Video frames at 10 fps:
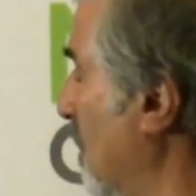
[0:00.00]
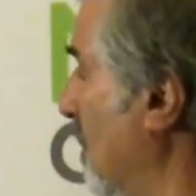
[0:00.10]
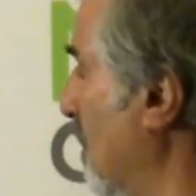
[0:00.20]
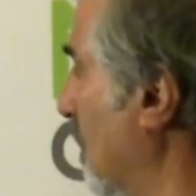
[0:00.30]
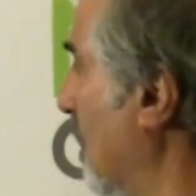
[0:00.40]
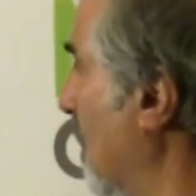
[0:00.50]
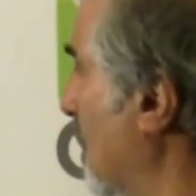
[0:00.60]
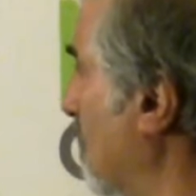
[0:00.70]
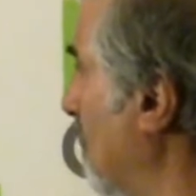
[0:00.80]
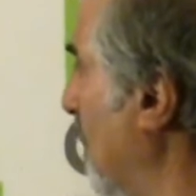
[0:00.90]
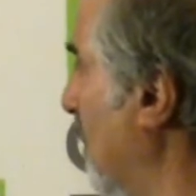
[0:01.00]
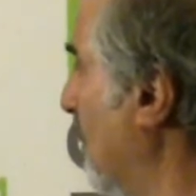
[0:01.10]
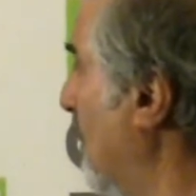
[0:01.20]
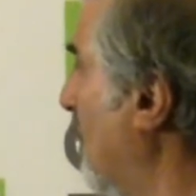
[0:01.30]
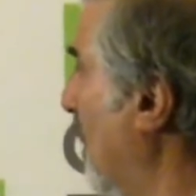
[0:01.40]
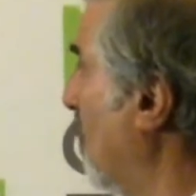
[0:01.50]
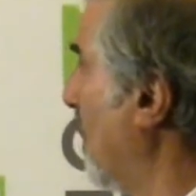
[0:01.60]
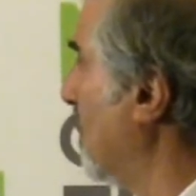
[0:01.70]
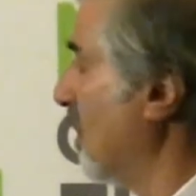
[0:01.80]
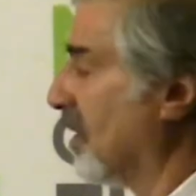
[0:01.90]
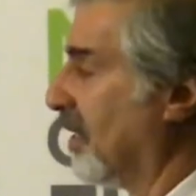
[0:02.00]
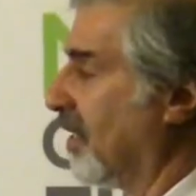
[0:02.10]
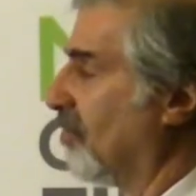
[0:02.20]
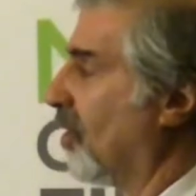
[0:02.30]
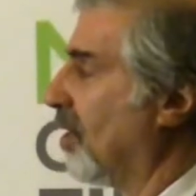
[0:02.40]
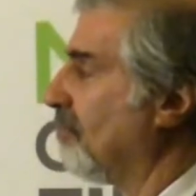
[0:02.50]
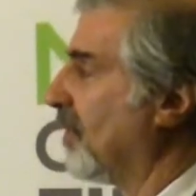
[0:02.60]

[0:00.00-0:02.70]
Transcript: and you can ask me how I did it later on.